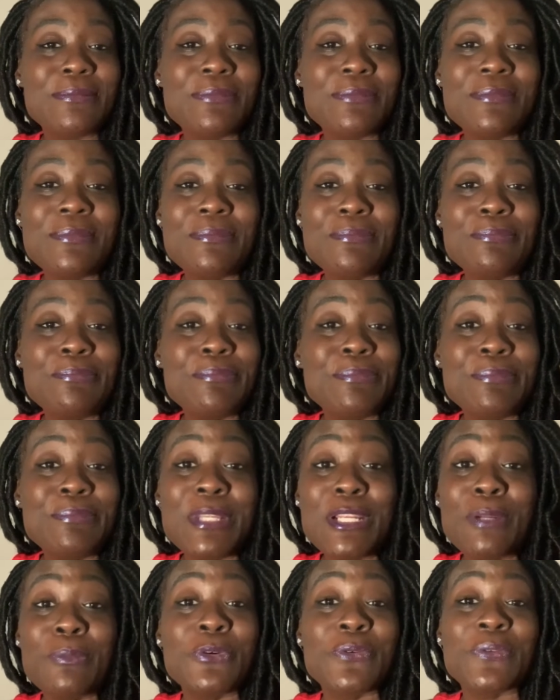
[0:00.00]

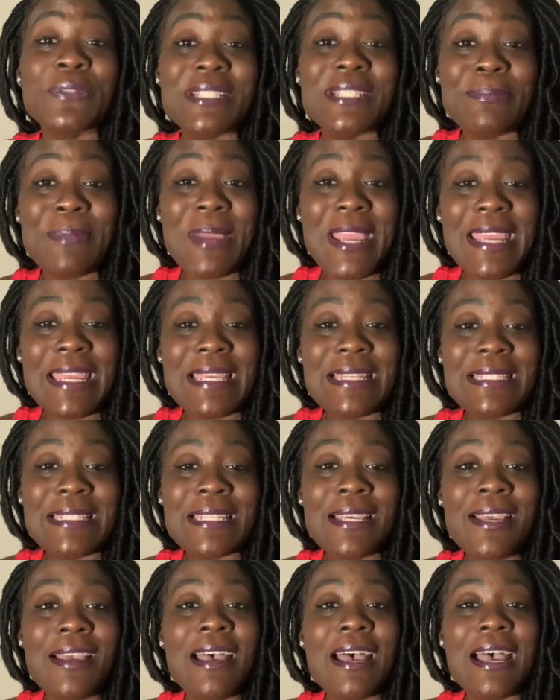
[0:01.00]
minimal space,
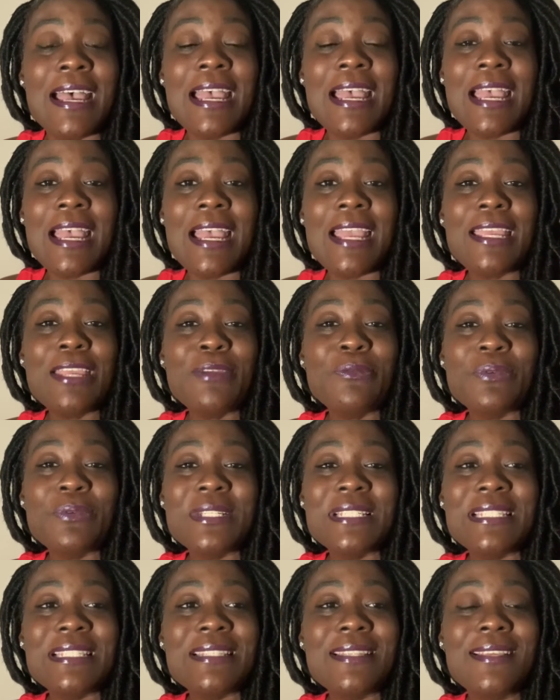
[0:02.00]
it
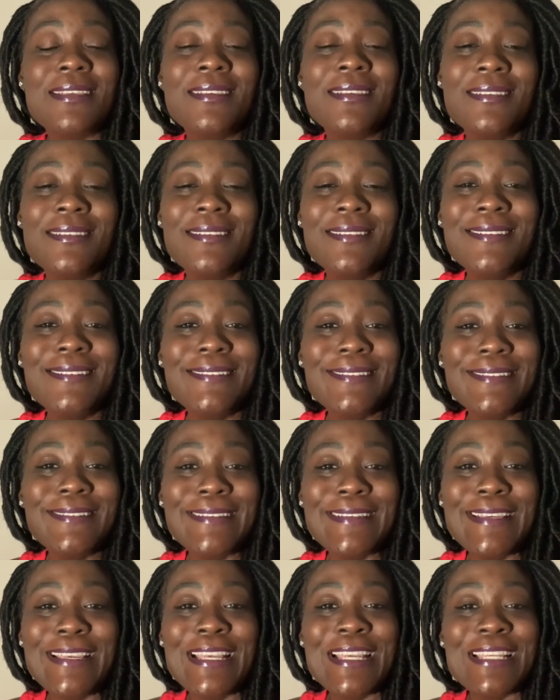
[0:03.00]
was
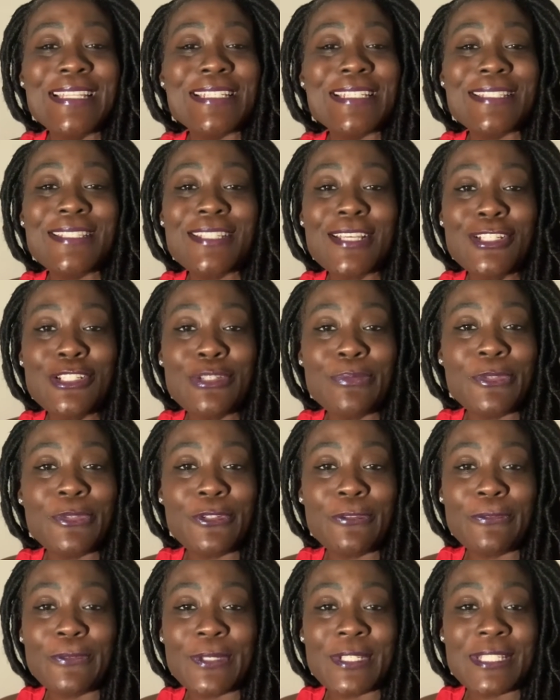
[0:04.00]
just such a
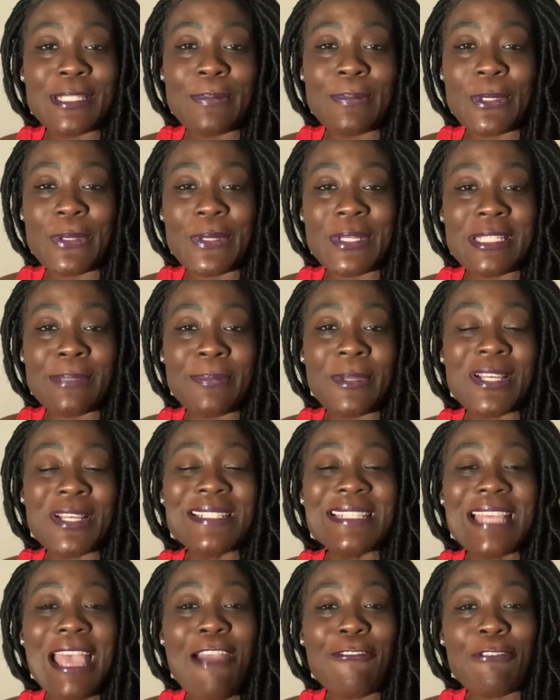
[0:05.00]
beautiful experience because
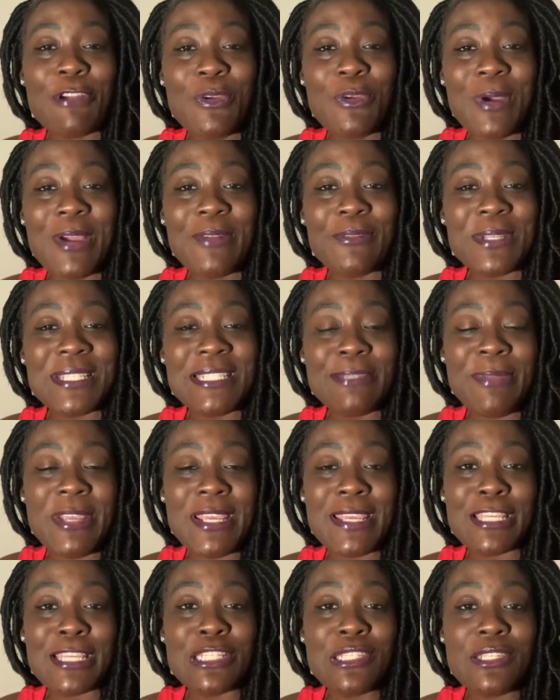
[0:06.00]
everyone was
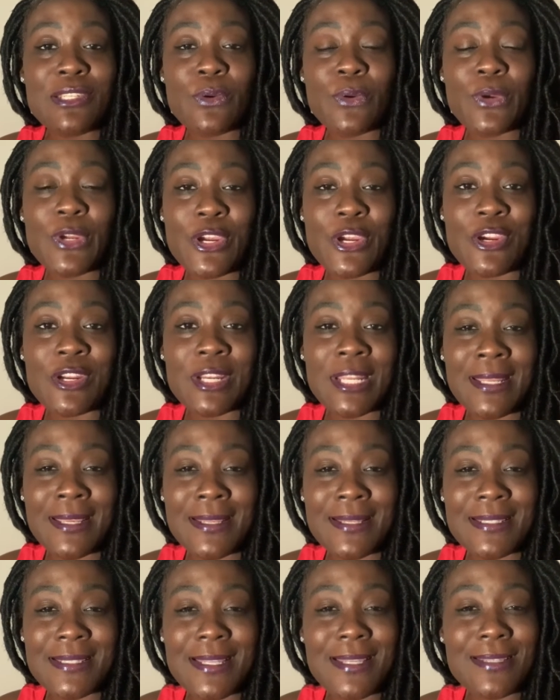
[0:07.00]
being so
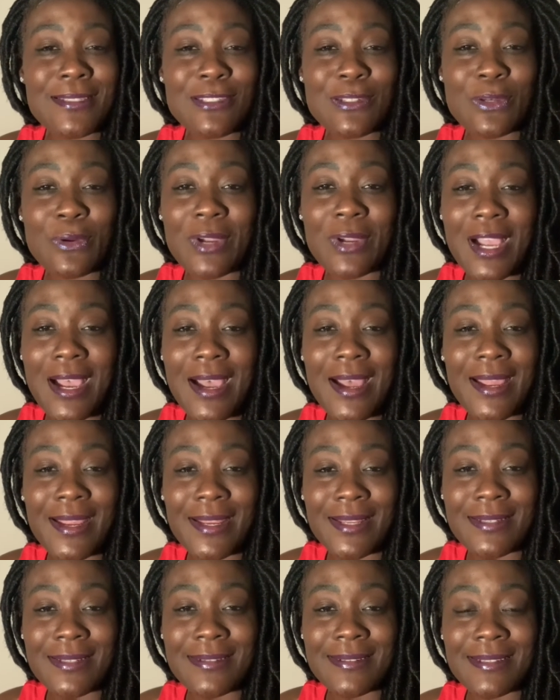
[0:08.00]
courteous and so
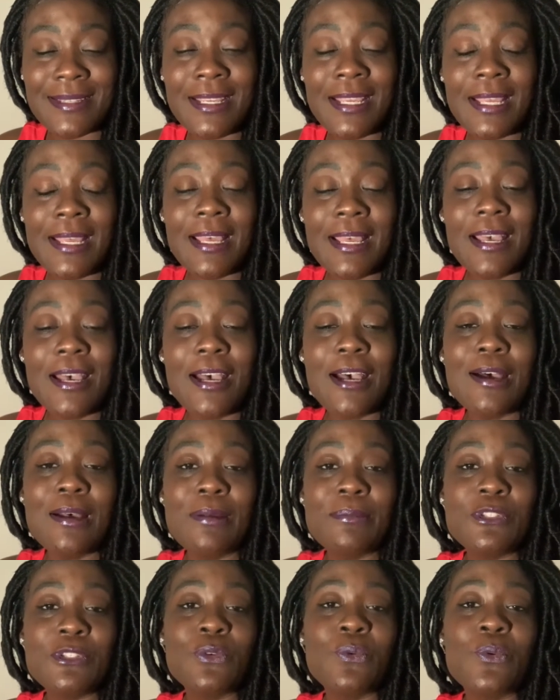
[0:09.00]
kind
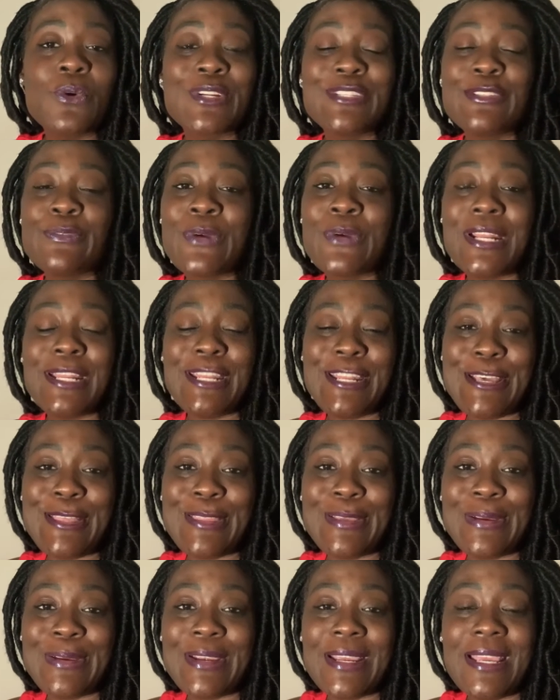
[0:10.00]
towards one
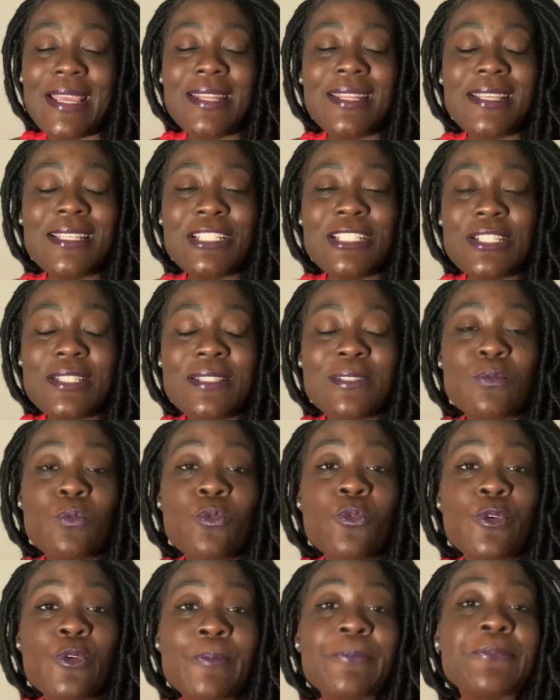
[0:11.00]
another, and it just
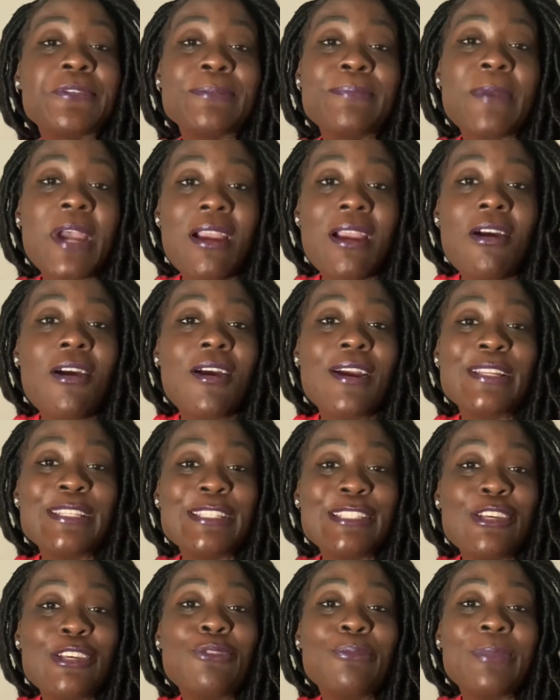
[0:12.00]
warmed my heart
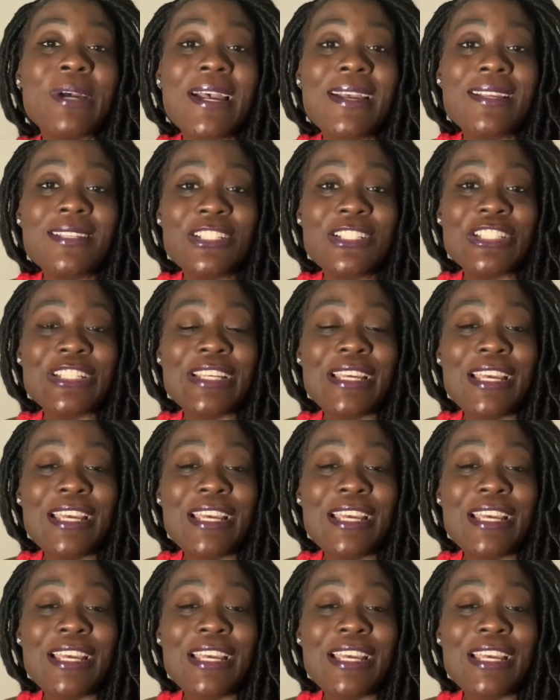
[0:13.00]
so much.